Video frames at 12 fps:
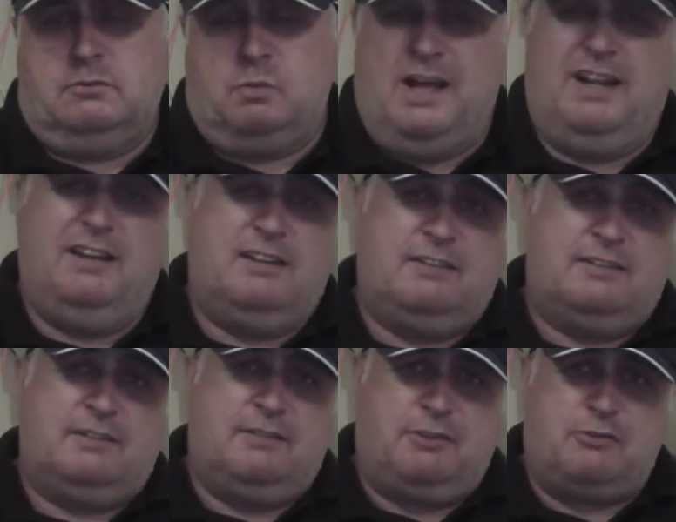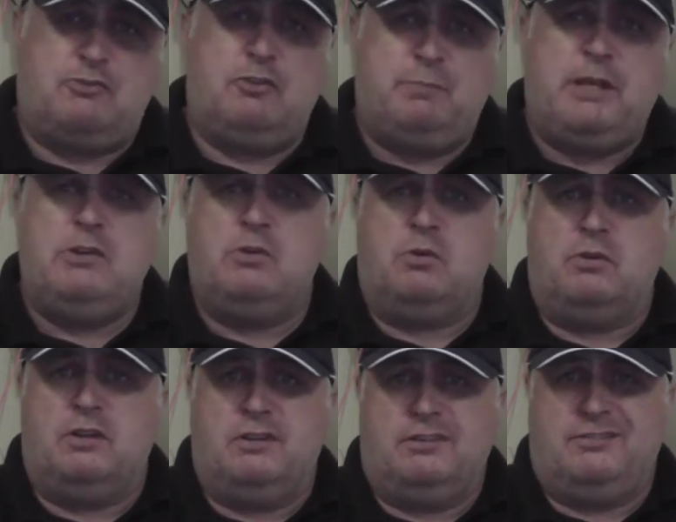well, if the truth be
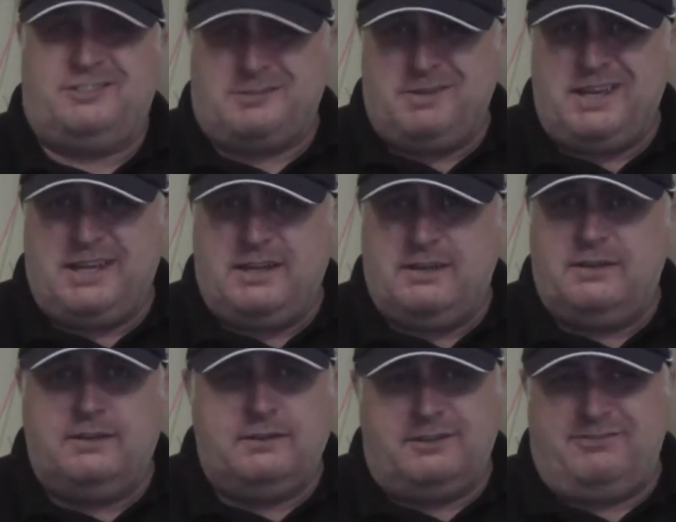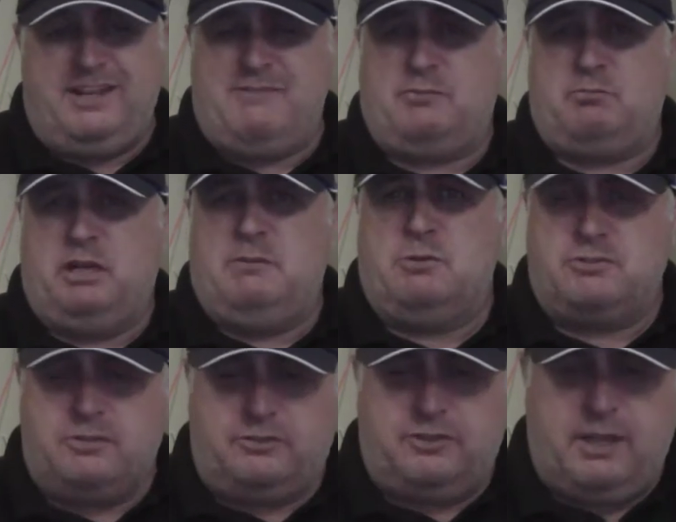known, to me, the flavour is pretty
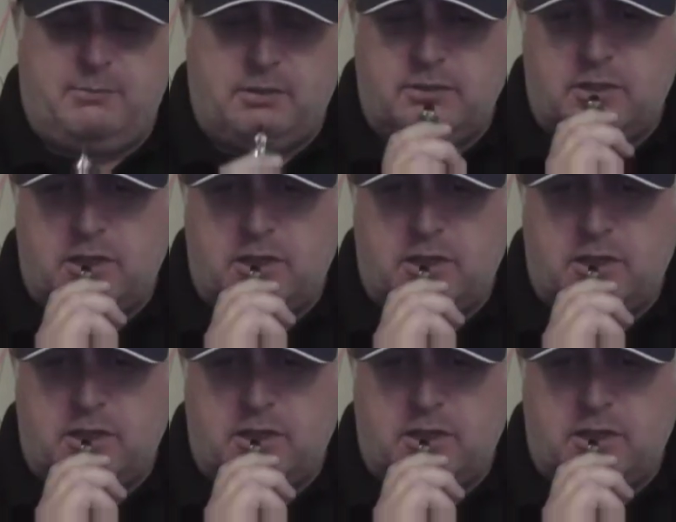much the same.